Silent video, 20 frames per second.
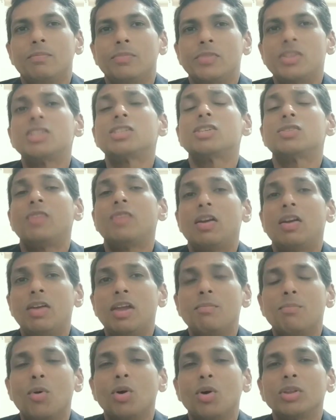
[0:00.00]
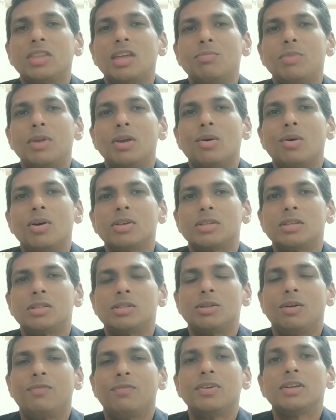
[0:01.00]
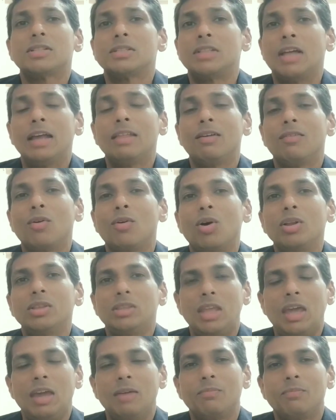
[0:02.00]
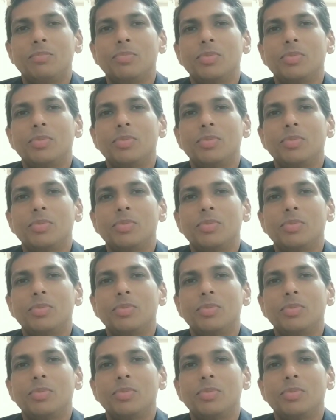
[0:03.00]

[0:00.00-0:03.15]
This is very important because it's your first line of contact